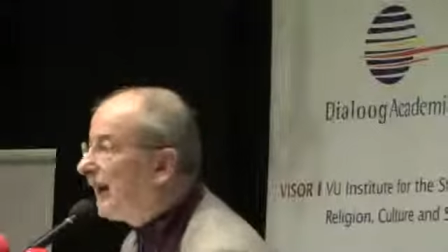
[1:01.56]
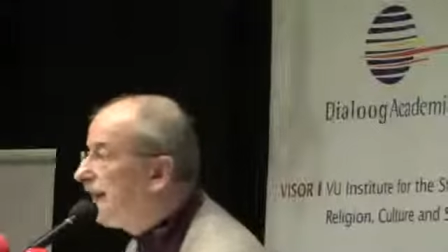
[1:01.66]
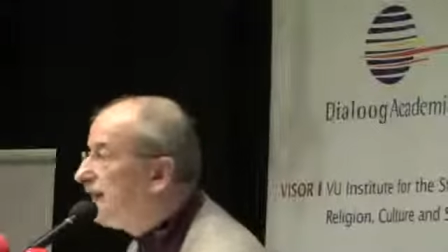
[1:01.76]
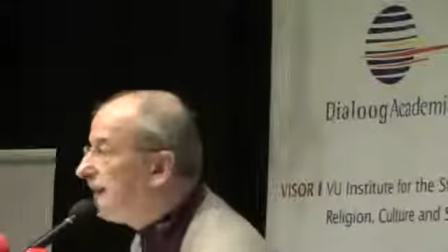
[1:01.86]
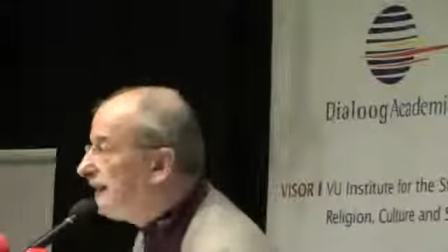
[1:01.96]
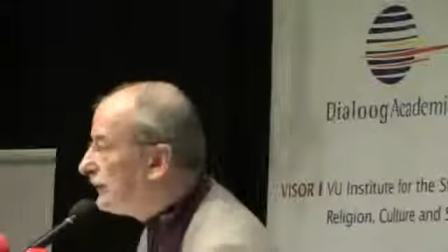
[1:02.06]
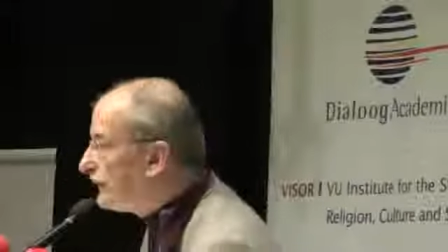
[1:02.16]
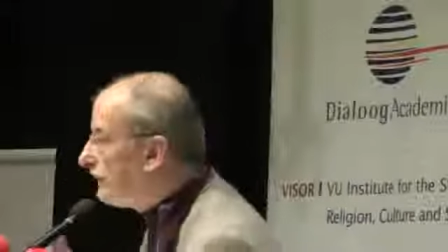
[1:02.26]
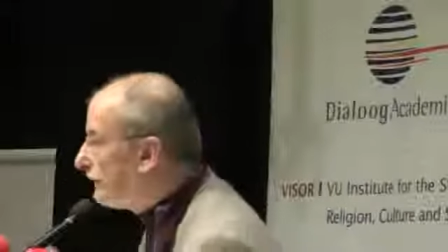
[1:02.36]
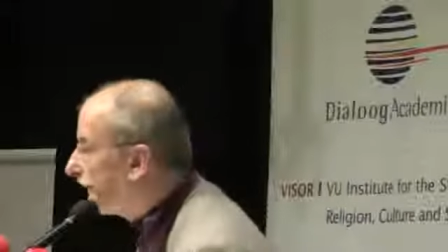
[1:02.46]

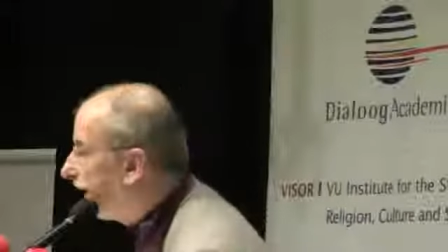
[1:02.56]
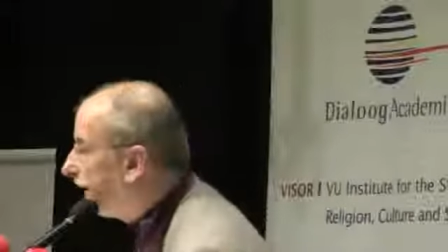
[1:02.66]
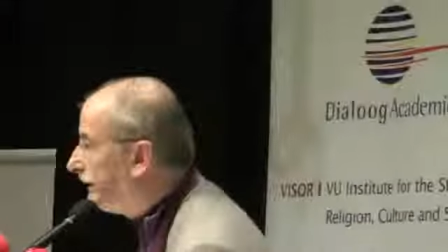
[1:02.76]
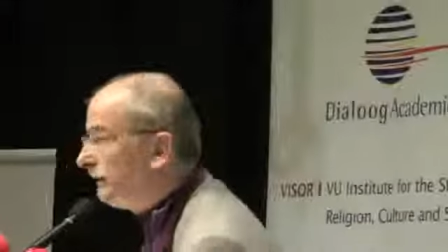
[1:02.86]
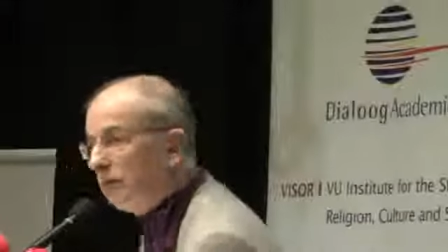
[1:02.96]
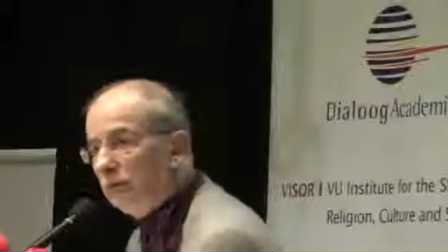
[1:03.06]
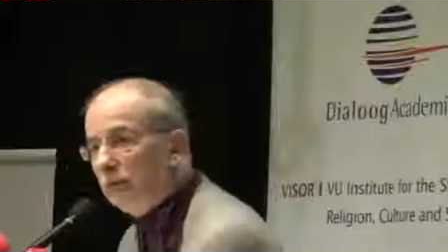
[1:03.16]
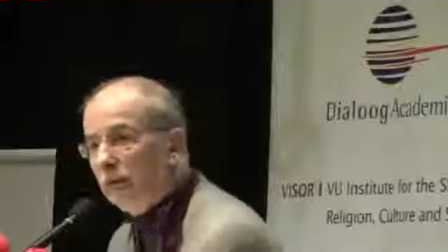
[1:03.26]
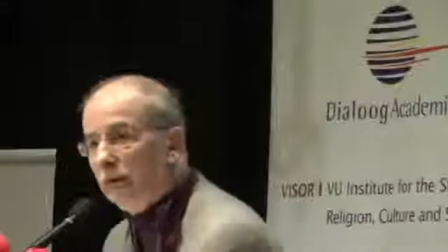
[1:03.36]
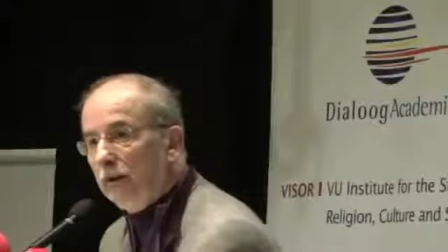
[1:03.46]
hiding something.
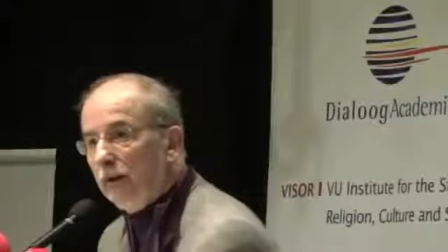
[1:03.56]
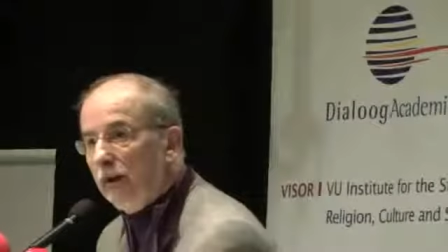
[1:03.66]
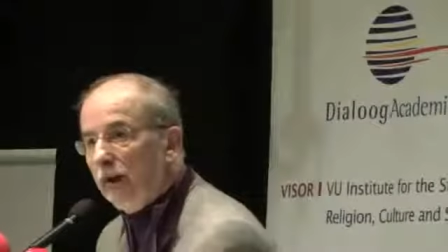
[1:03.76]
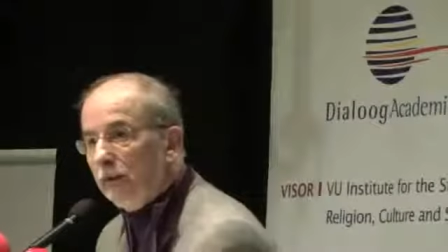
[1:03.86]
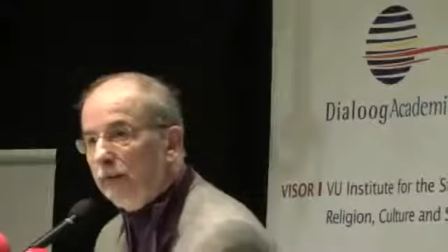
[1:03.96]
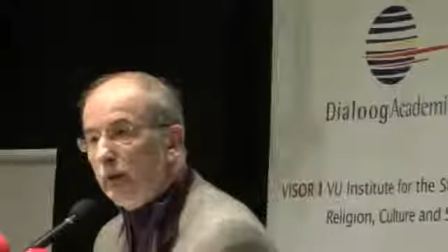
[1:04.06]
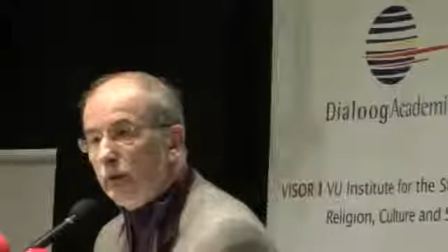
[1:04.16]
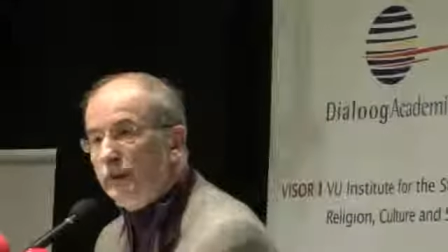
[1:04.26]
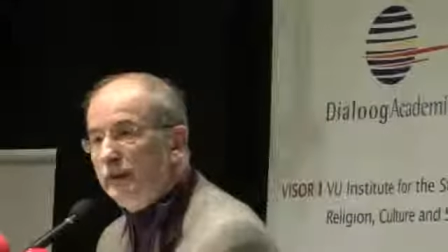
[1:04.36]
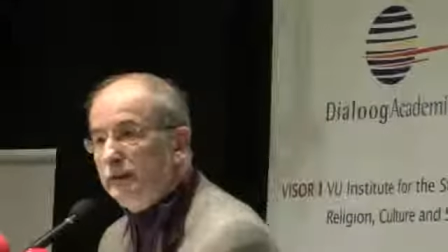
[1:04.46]

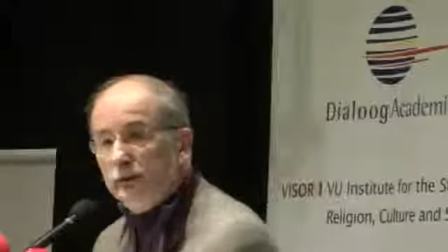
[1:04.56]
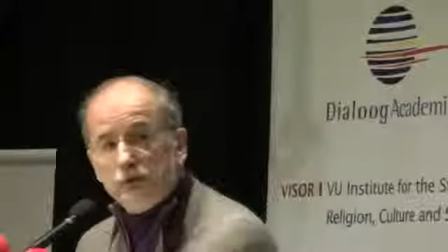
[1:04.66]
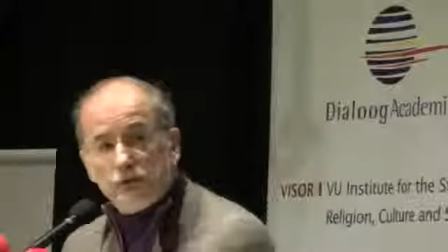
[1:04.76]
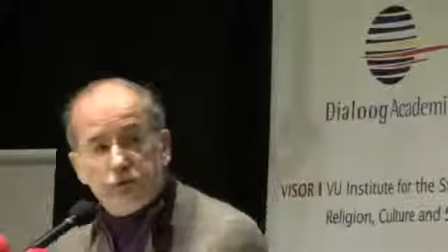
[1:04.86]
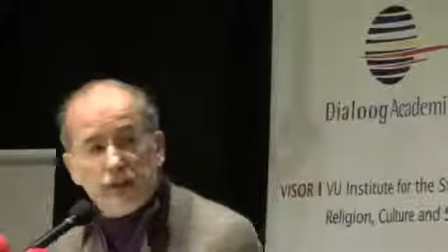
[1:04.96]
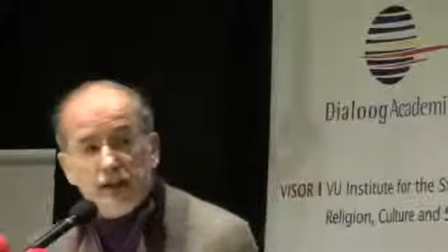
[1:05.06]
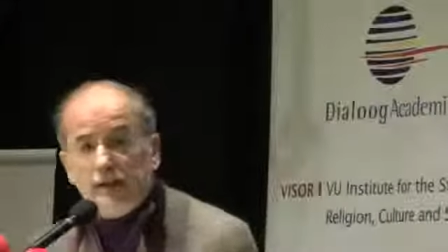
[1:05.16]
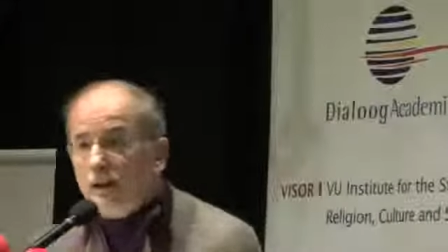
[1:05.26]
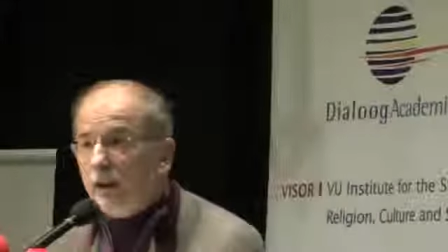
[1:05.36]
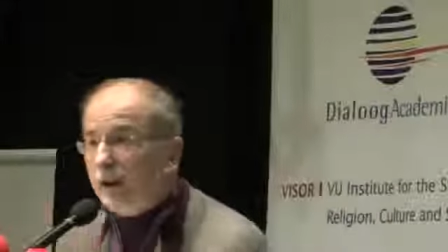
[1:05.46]
Because we don't
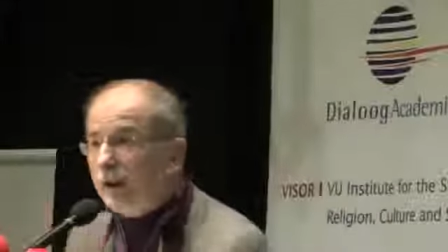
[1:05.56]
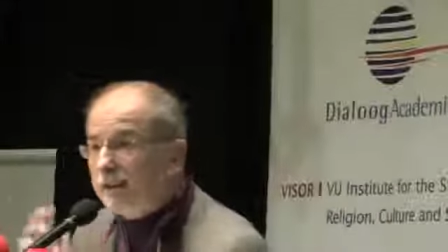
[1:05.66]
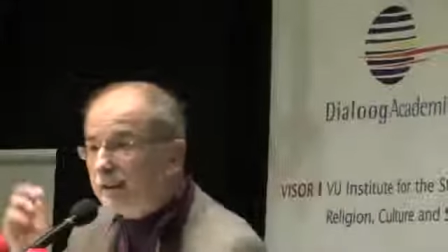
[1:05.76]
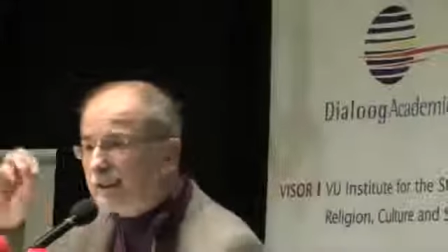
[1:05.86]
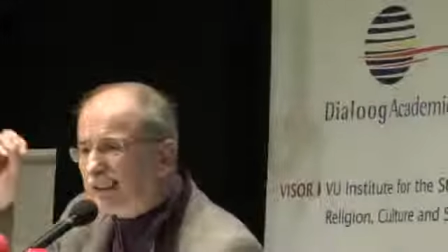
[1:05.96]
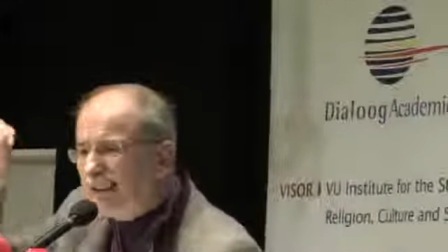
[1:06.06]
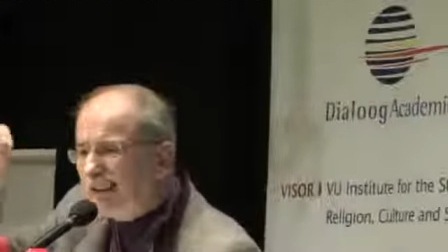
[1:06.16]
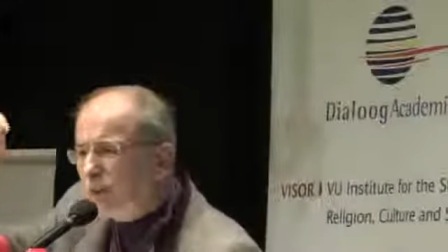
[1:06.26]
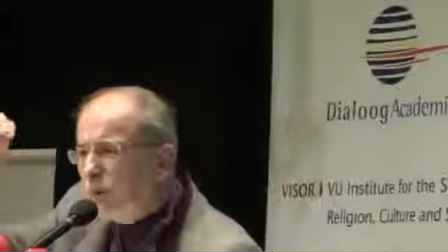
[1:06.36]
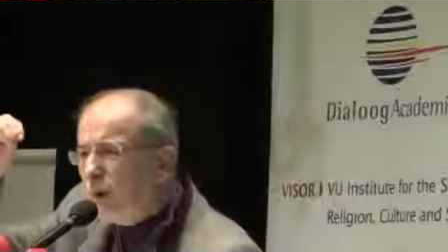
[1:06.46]
see the
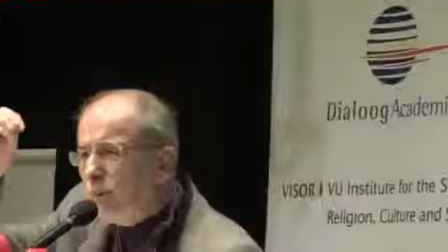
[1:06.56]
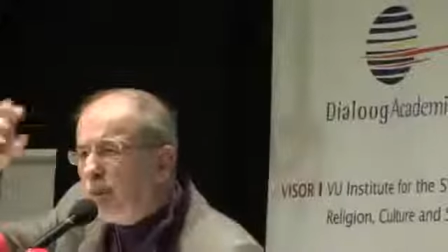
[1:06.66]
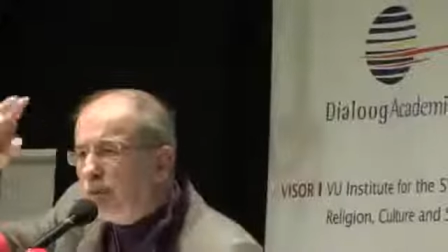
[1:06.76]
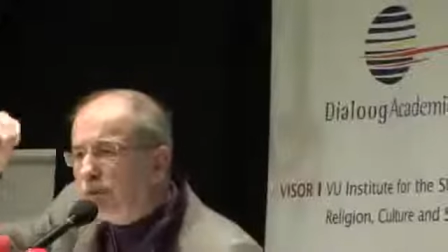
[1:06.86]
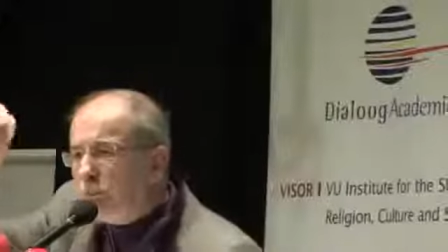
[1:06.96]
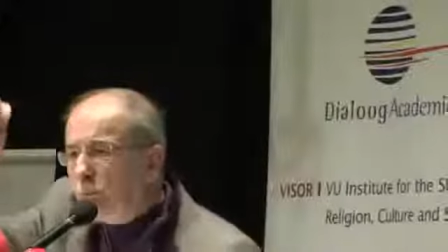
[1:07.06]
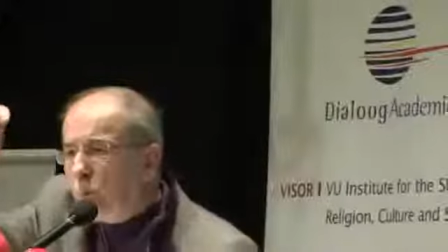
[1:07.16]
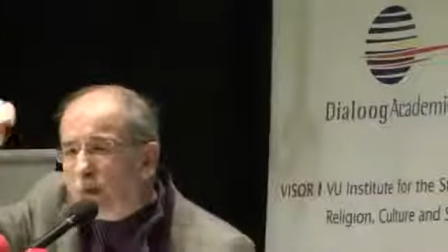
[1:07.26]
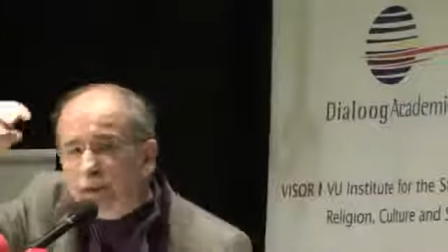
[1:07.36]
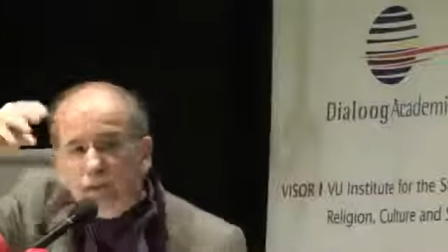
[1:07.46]
hierarchy. There will be
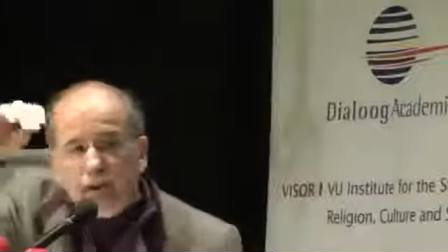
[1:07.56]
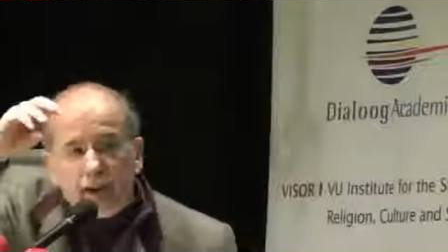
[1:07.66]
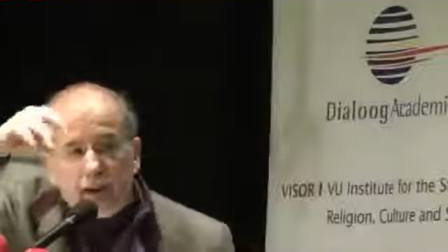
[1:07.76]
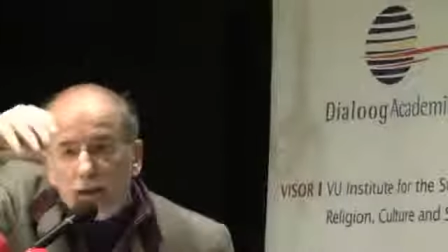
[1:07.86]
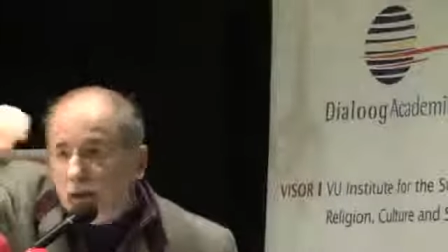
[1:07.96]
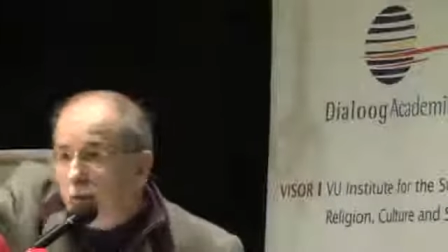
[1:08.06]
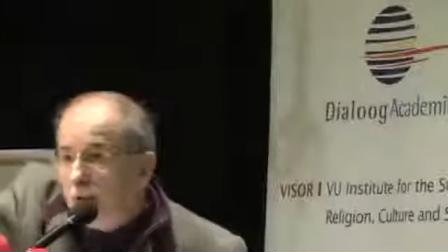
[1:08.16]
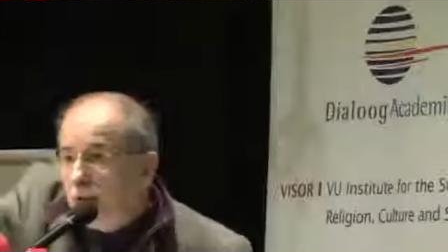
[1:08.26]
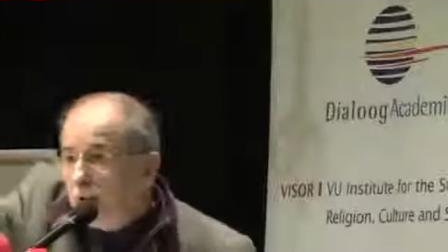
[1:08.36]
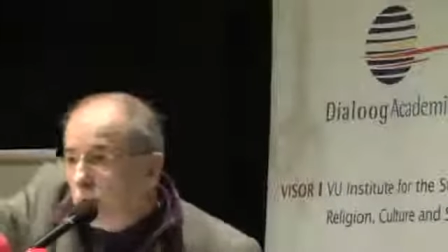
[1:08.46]
someone there
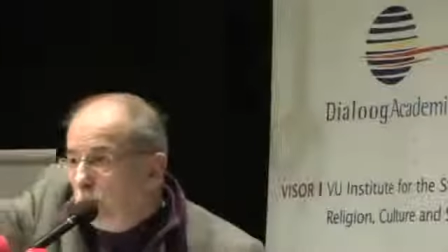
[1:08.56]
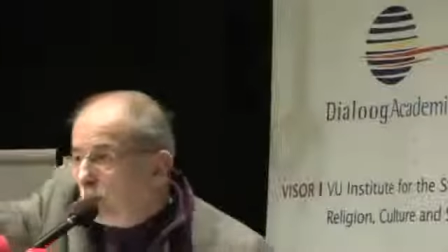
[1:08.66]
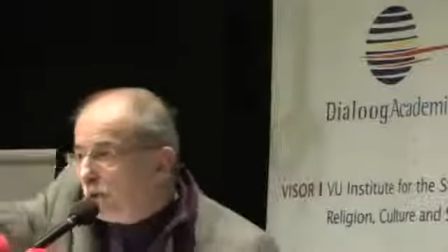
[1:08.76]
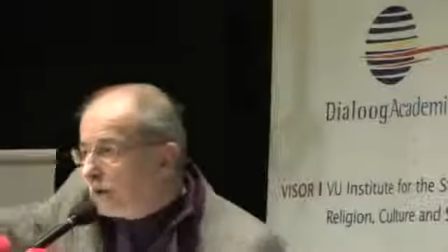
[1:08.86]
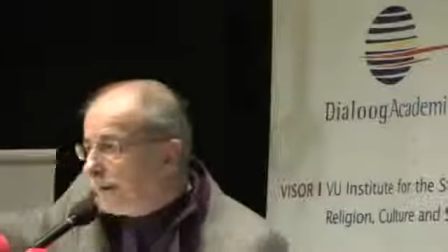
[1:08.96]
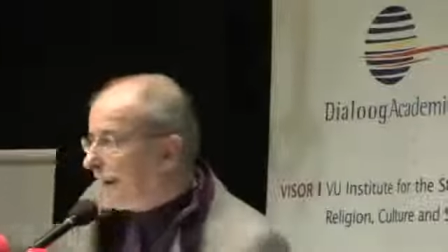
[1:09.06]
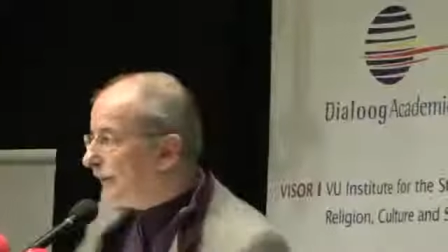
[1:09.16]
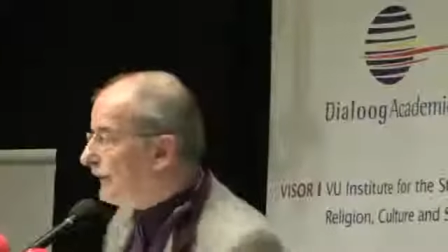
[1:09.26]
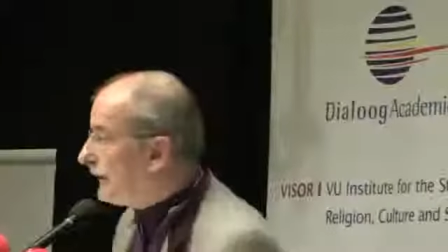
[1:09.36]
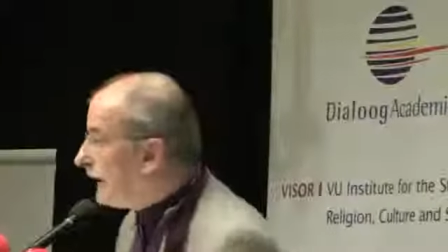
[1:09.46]
who
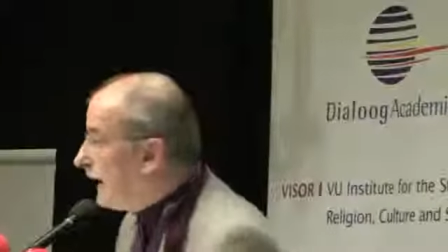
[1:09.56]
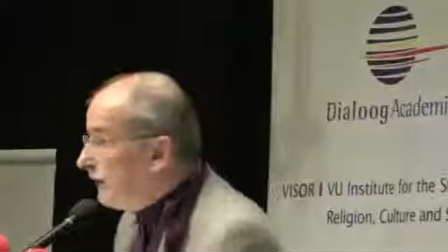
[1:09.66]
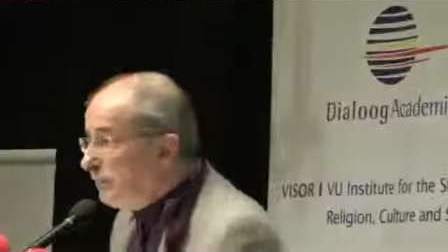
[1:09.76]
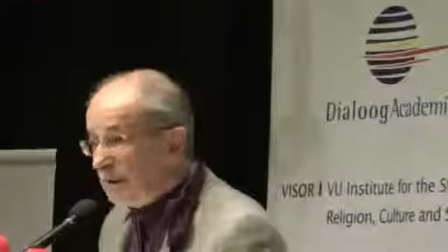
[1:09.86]
organizes it.